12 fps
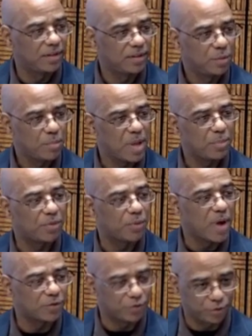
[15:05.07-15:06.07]
maybe through
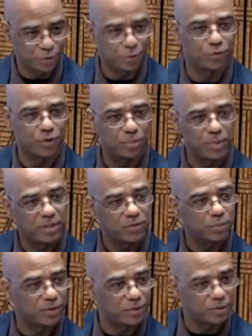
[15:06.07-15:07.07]
our children because we're
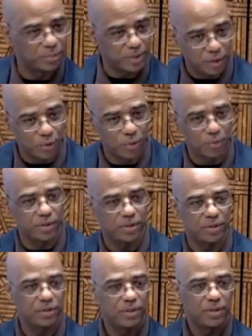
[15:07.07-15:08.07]
a little bit older.